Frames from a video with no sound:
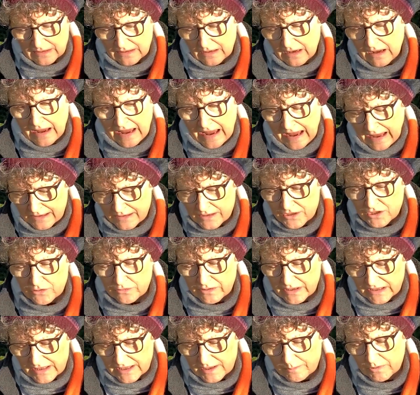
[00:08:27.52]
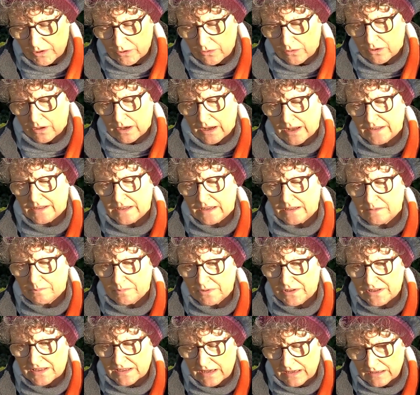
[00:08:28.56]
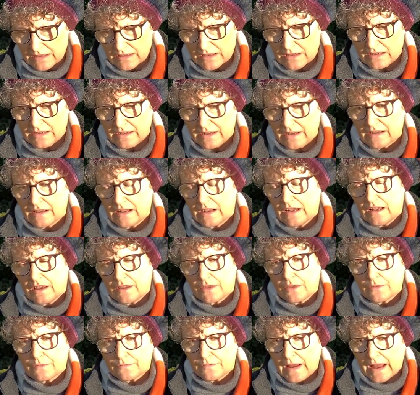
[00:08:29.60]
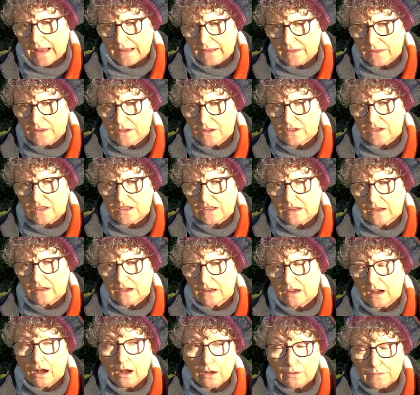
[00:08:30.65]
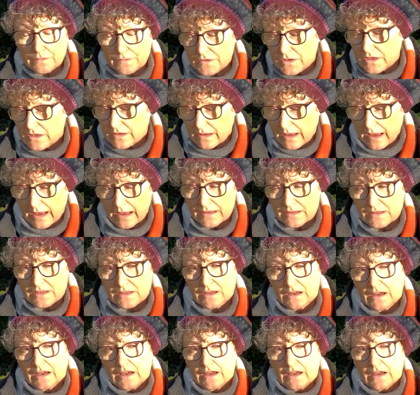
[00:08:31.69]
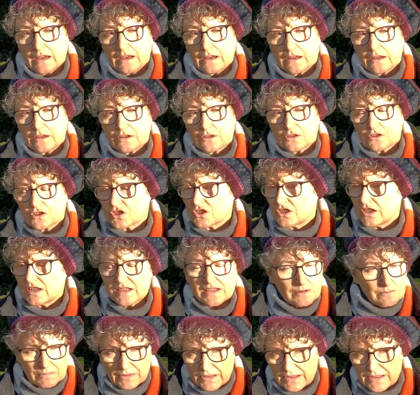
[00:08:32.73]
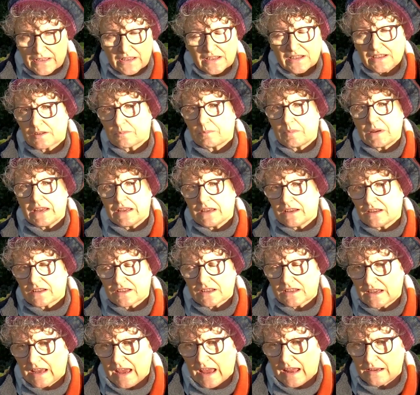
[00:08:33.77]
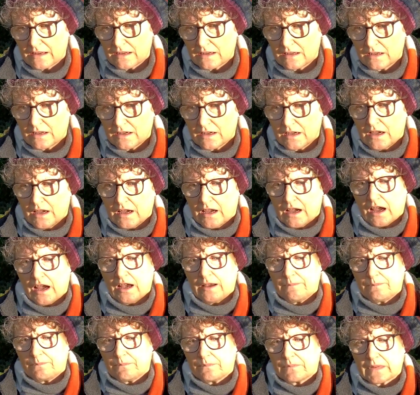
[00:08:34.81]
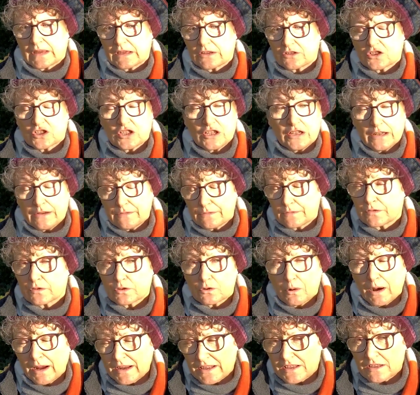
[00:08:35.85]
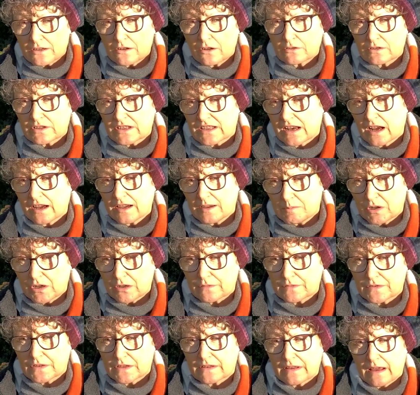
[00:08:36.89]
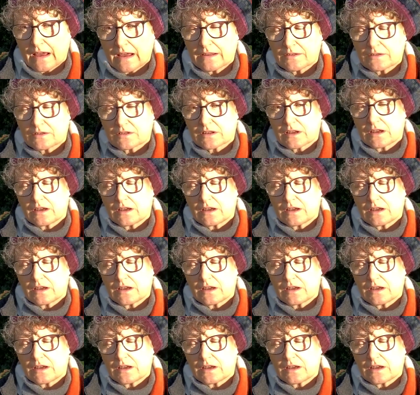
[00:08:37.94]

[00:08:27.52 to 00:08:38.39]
I had to explore, and in particular the fact that after that she simply disappears again. She lived for quite a long time after that.